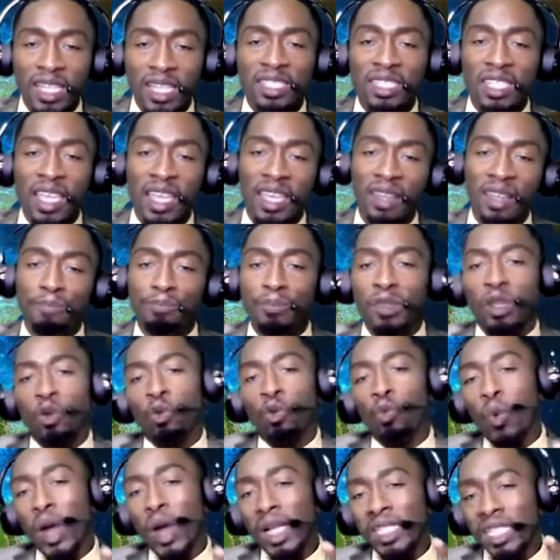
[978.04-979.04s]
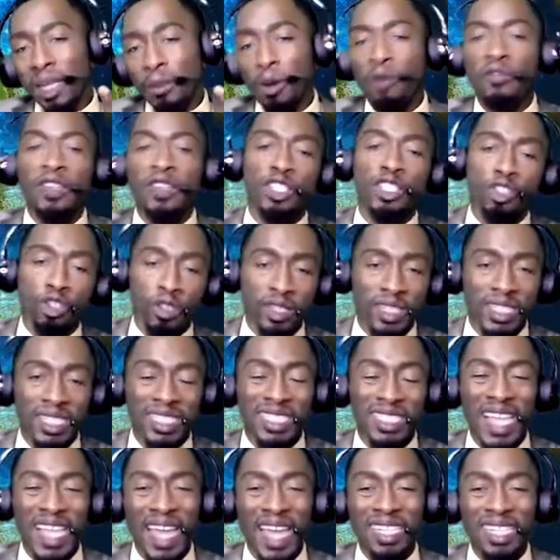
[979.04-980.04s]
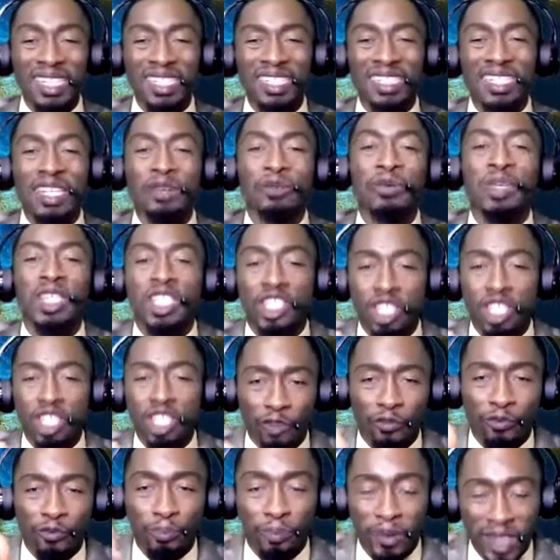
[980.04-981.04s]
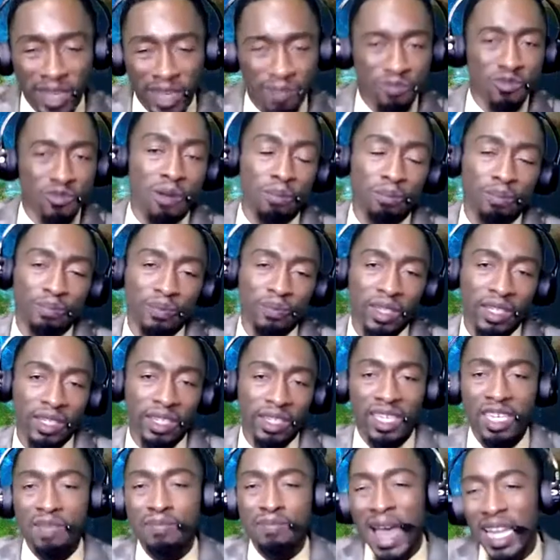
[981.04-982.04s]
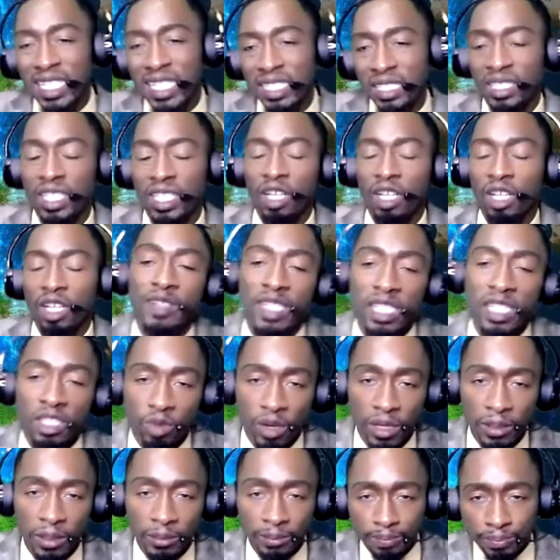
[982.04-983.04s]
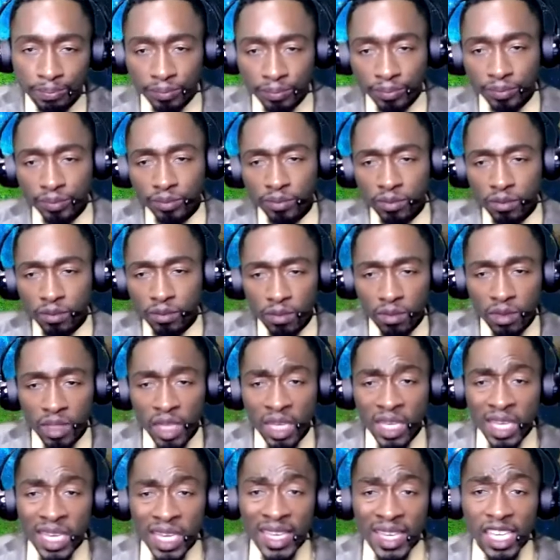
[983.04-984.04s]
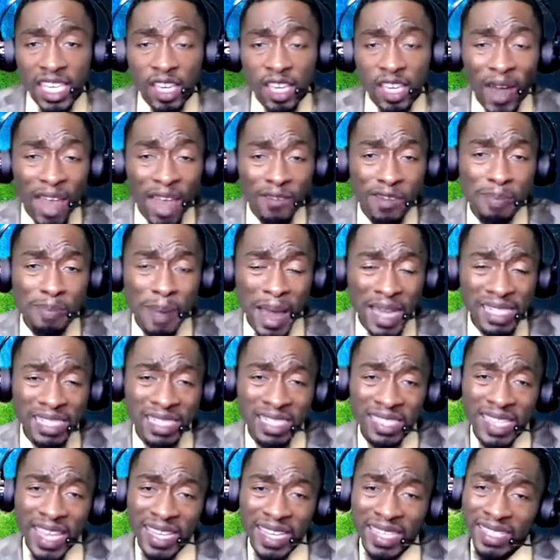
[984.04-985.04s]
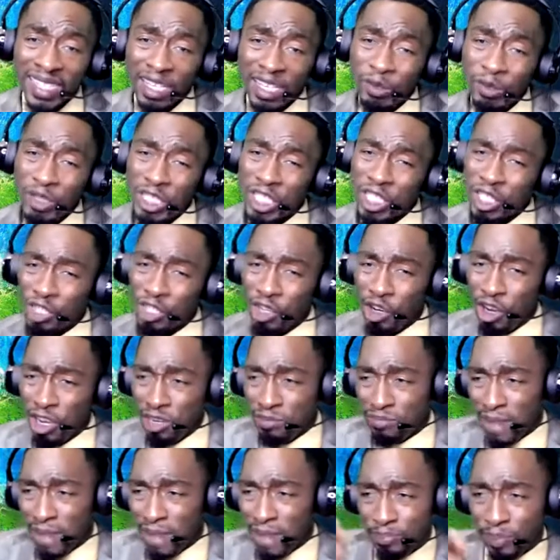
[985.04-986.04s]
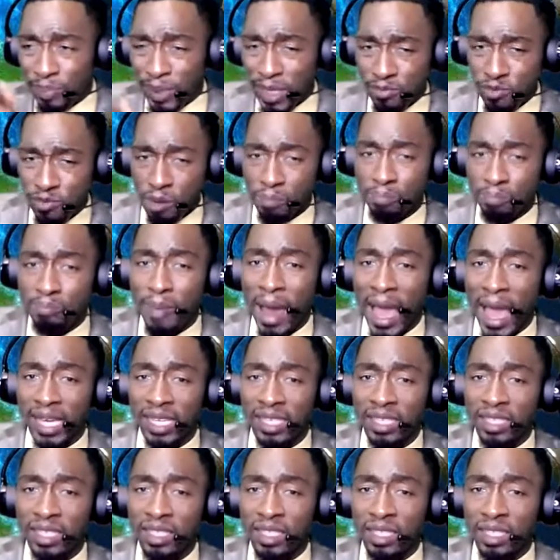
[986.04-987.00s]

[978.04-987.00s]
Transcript: say what type of insurance is that, the return of premium. Imagine, think of it this way. If I have a policy, they're gonna return my premium back.